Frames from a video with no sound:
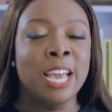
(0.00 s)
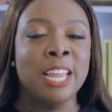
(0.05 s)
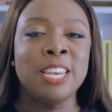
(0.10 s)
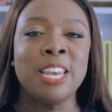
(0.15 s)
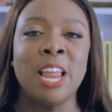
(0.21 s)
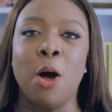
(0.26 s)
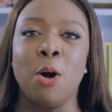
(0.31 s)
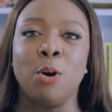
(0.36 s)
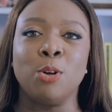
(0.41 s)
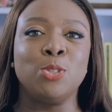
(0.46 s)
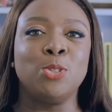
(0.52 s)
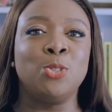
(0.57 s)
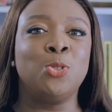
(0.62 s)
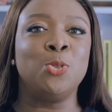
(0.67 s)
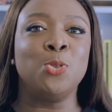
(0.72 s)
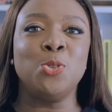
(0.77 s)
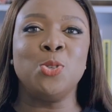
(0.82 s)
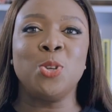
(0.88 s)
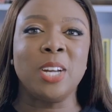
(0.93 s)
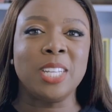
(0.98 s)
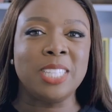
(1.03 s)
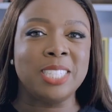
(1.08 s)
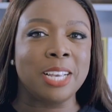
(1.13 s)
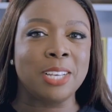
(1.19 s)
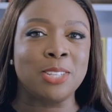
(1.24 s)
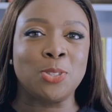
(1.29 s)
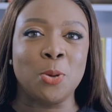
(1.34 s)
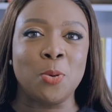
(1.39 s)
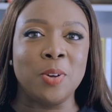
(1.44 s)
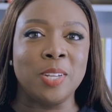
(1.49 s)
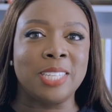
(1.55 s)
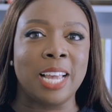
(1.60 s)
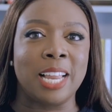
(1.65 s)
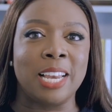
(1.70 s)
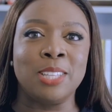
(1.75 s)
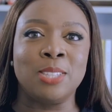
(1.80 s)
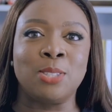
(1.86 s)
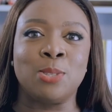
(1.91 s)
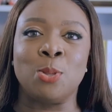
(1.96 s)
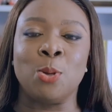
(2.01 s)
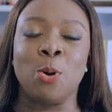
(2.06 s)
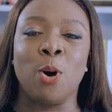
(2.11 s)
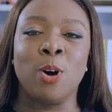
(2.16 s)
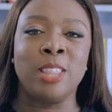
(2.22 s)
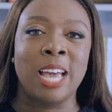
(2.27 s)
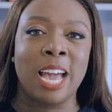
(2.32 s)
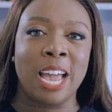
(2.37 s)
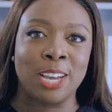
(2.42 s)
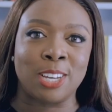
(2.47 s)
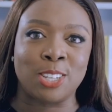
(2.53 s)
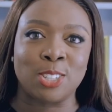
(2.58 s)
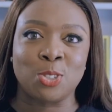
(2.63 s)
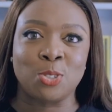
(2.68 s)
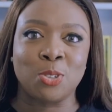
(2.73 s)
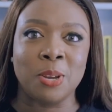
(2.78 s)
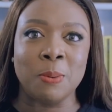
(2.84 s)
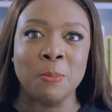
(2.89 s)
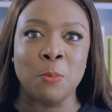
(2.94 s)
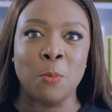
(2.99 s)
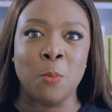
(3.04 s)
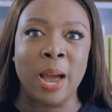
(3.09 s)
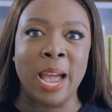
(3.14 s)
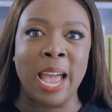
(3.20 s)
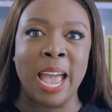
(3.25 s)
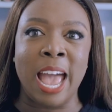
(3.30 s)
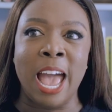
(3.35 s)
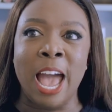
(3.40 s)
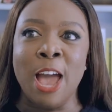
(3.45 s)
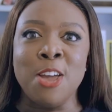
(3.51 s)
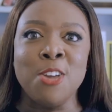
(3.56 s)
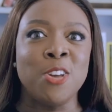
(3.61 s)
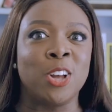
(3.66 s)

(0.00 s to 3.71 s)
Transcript: Now, do not take storytelling to the other extreme where